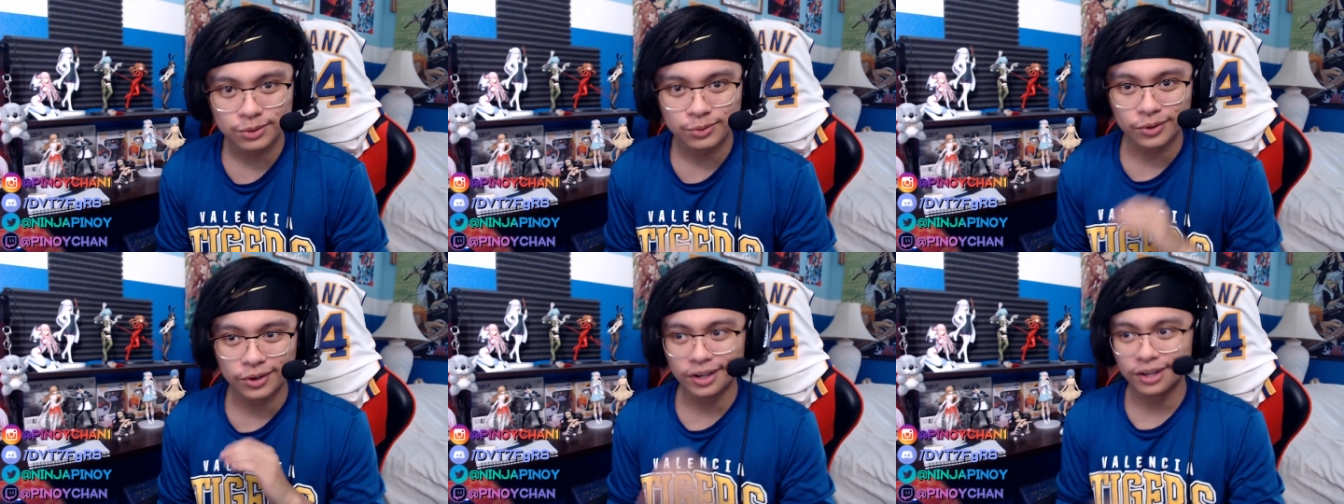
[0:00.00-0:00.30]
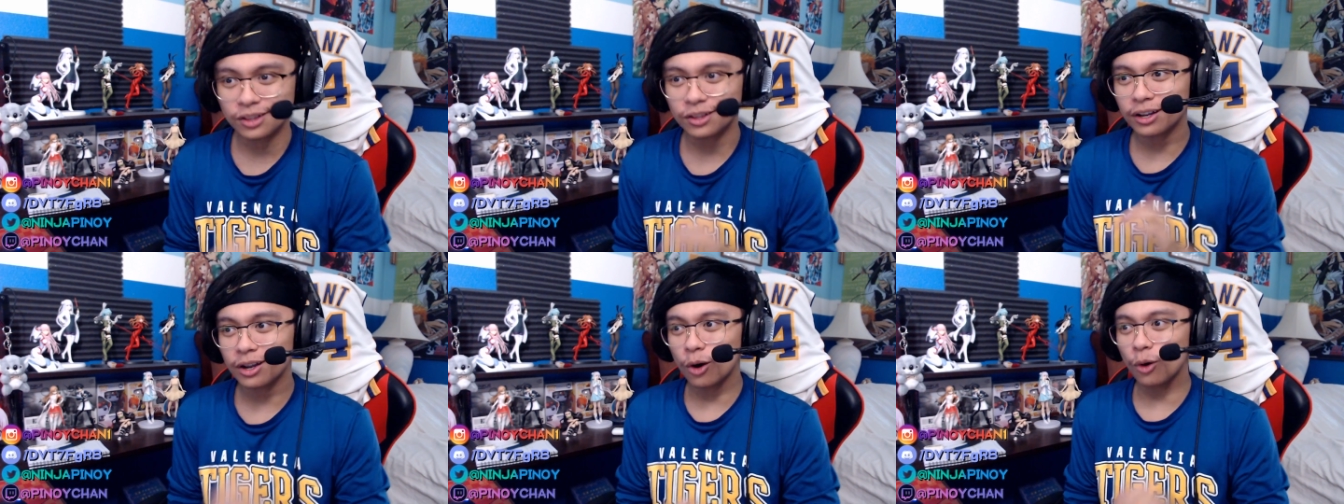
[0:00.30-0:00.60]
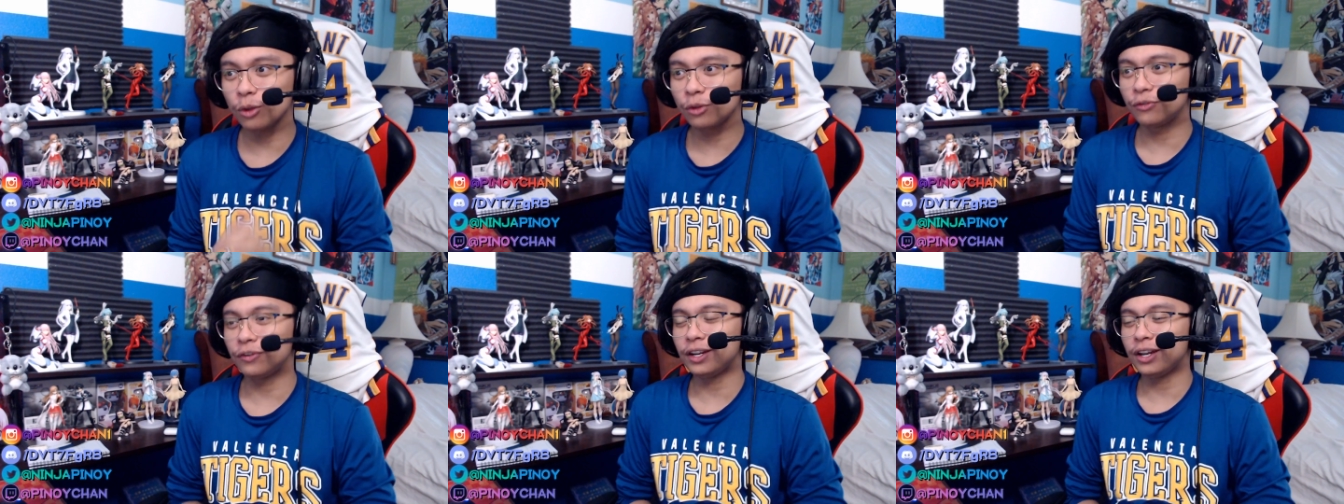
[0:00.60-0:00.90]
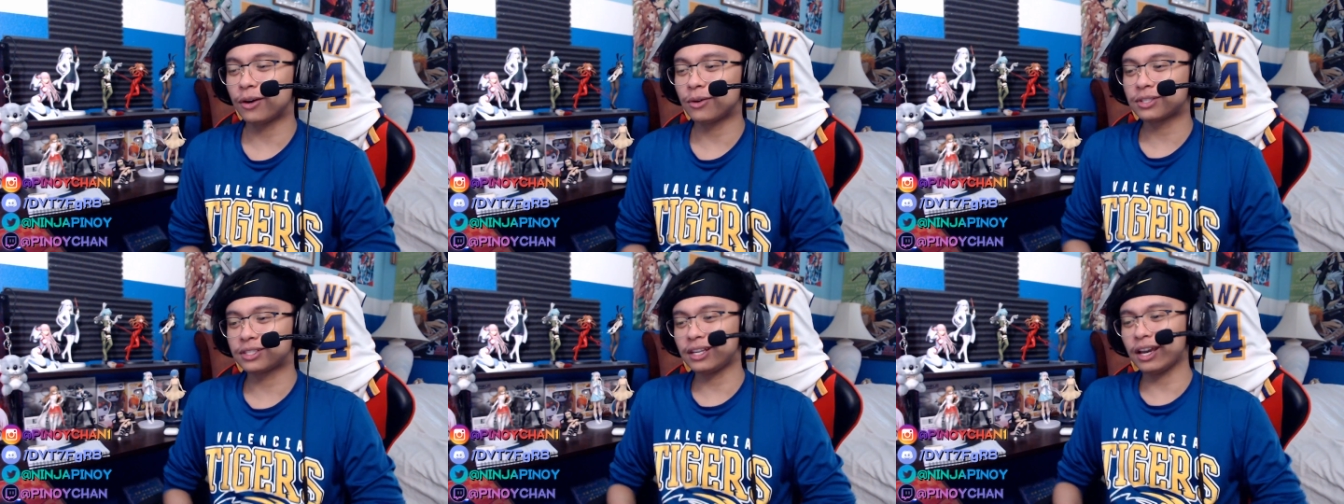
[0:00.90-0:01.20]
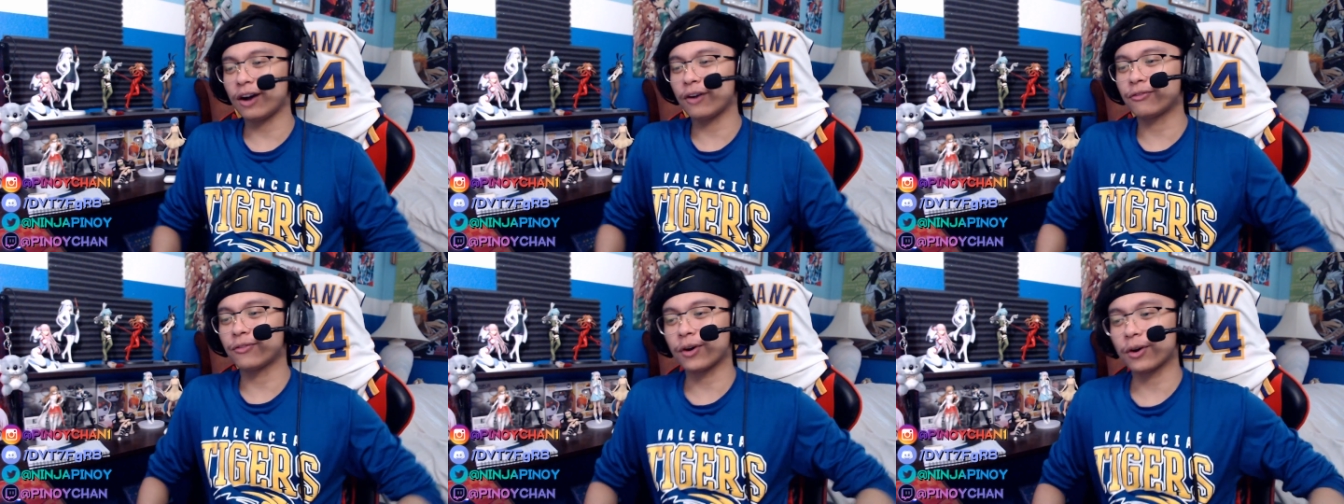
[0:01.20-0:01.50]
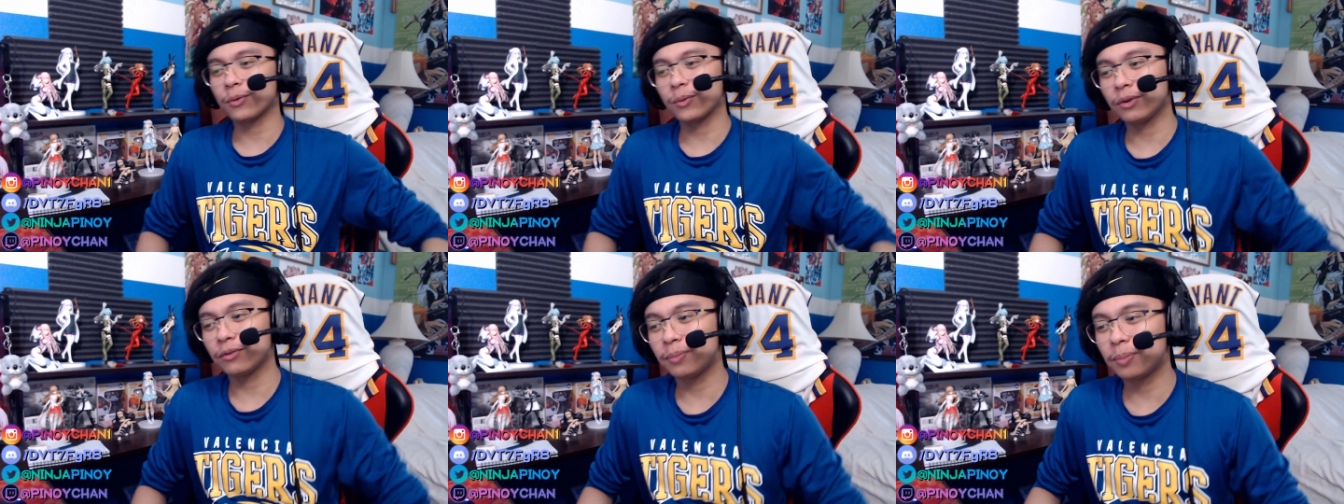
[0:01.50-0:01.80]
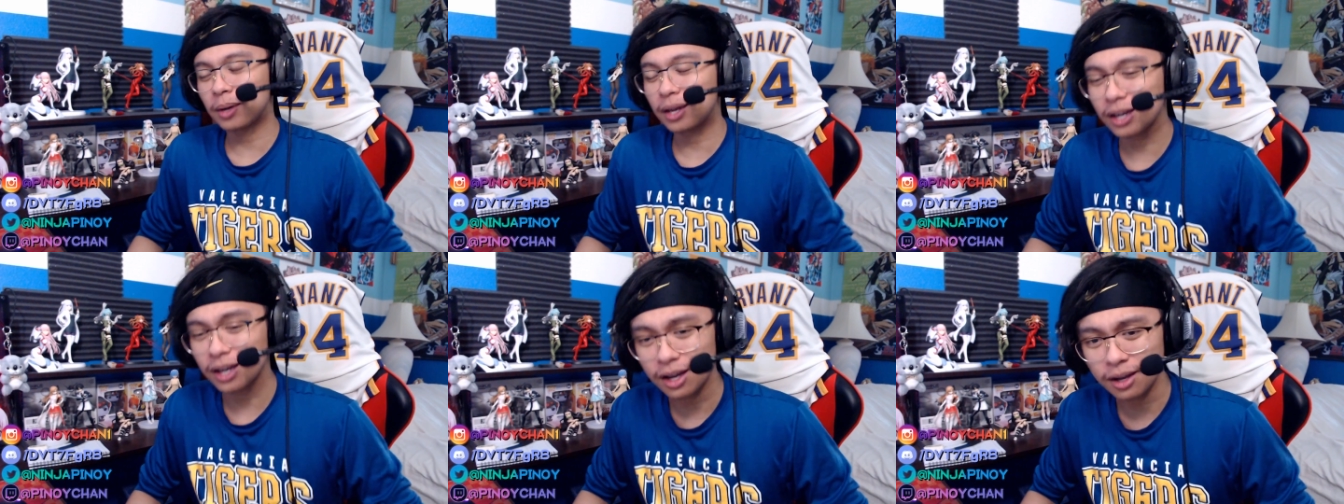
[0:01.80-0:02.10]
We're going to look at old videos, see how far we've
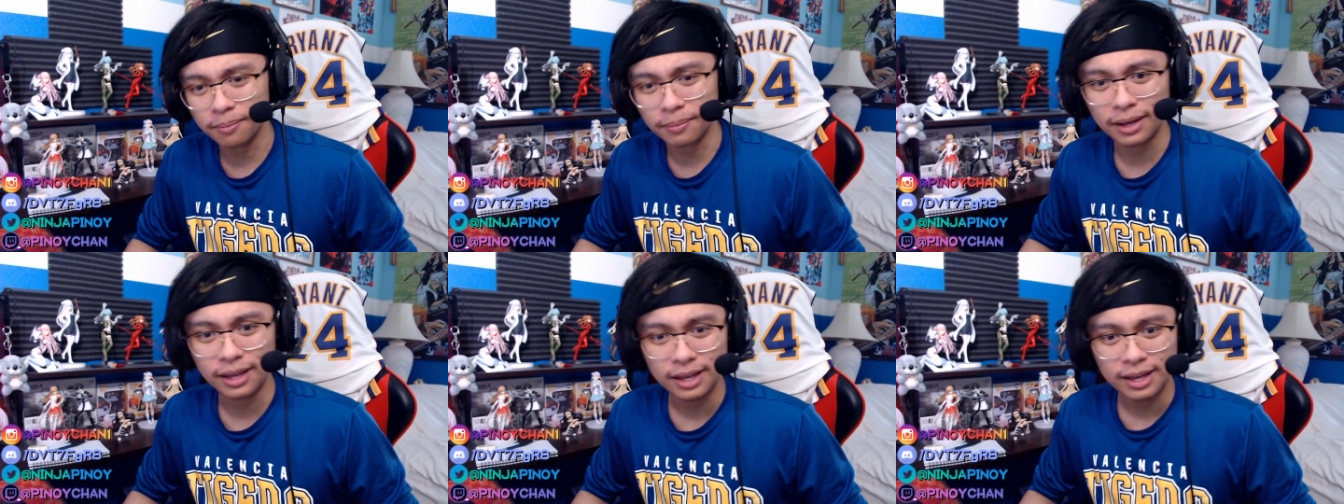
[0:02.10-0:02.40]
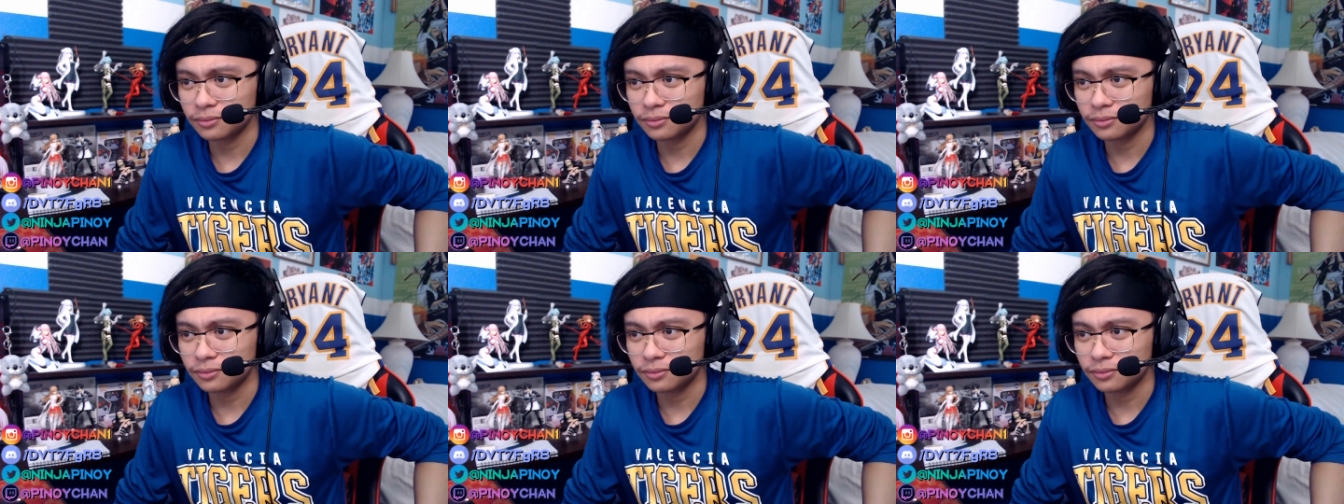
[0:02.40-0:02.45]
become.